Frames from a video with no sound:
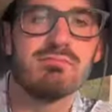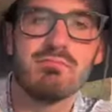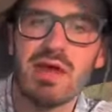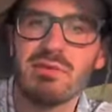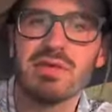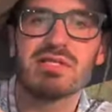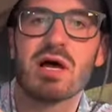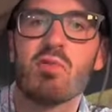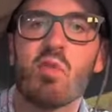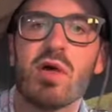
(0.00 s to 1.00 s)
Maybe
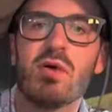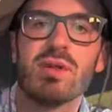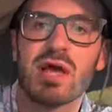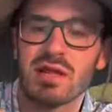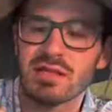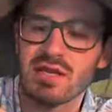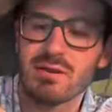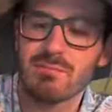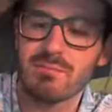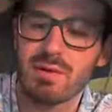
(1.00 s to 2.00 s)
some will be on LinkedIn,